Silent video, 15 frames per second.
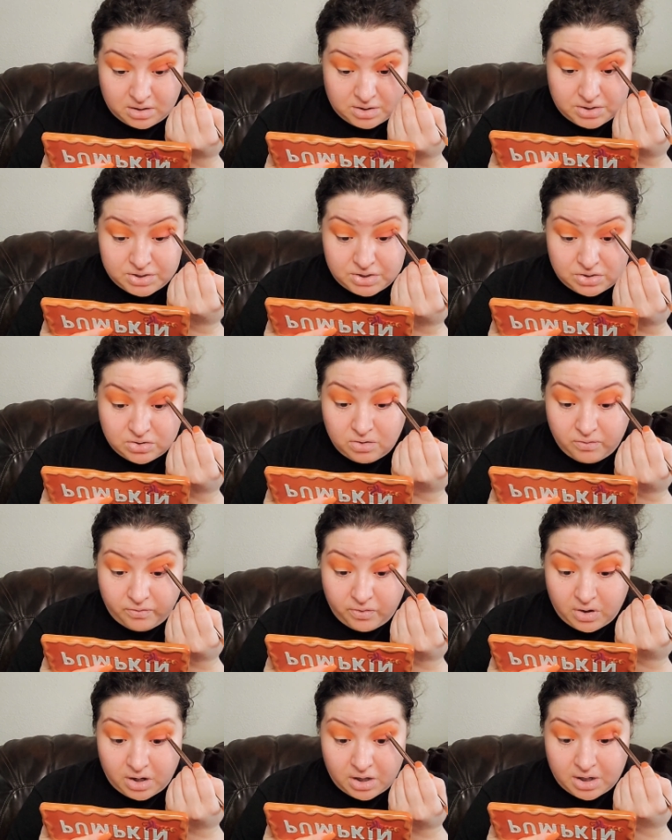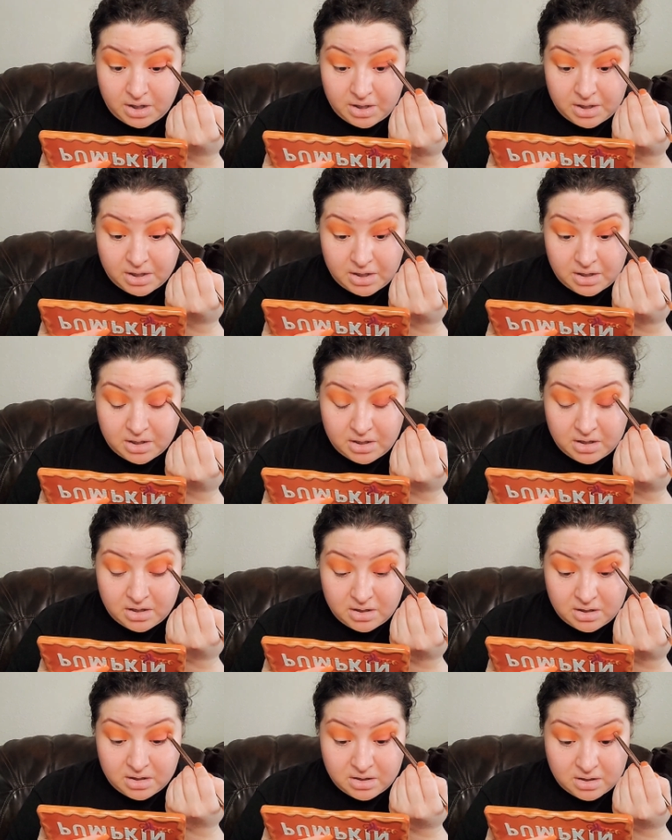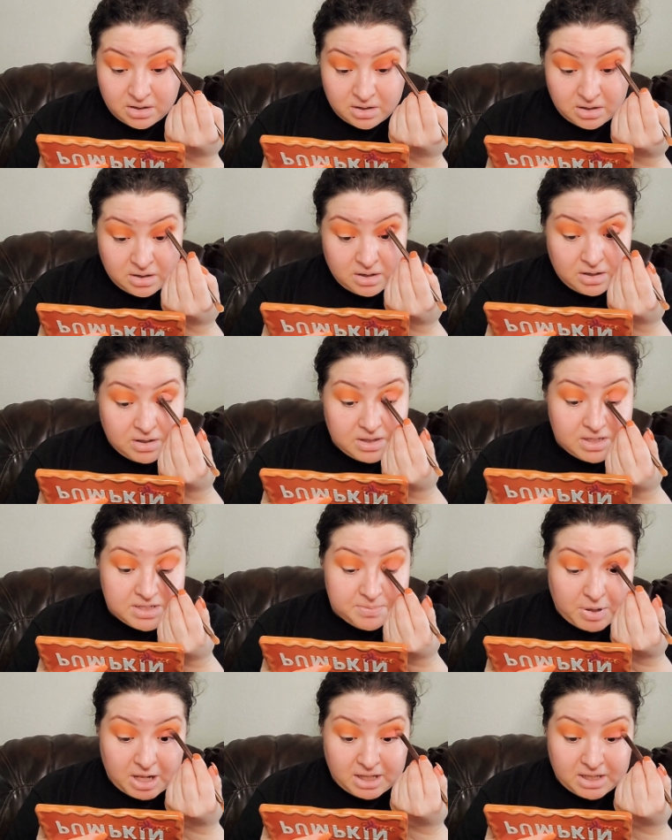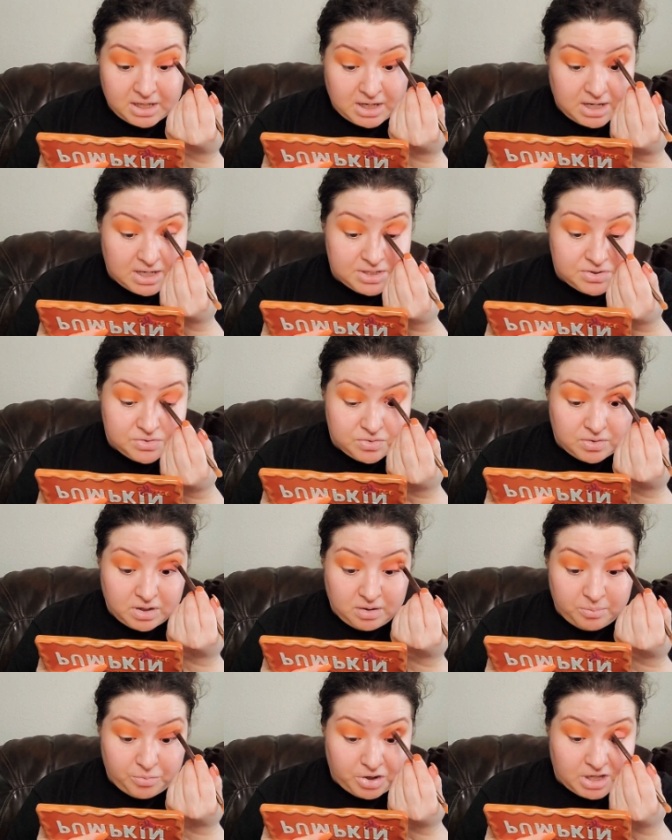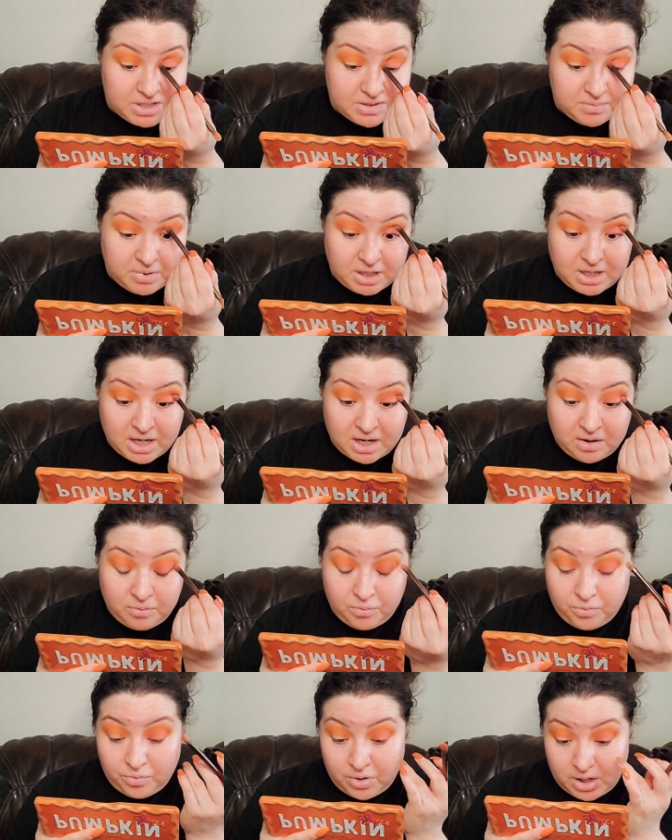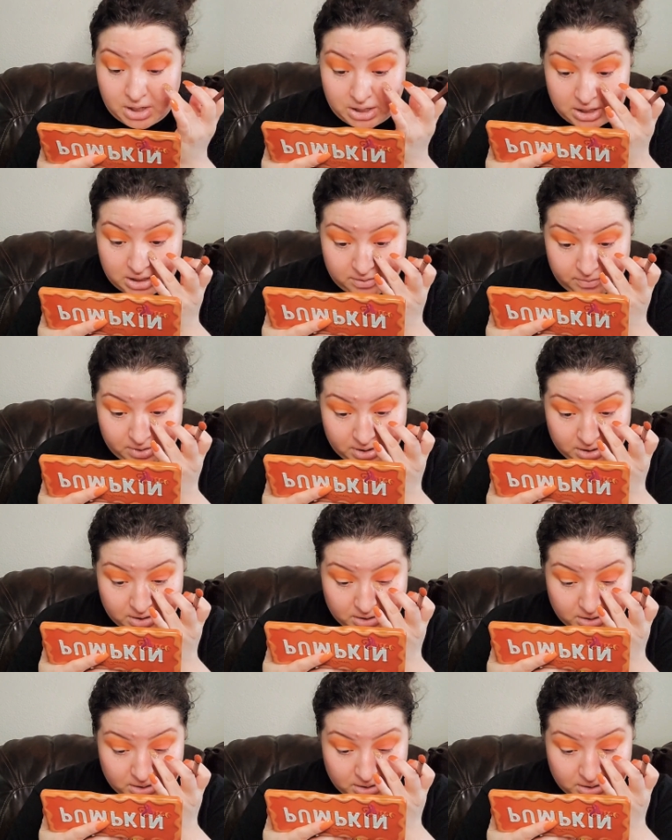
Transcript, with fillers: So far, this palette has truly impressed me. I really love it.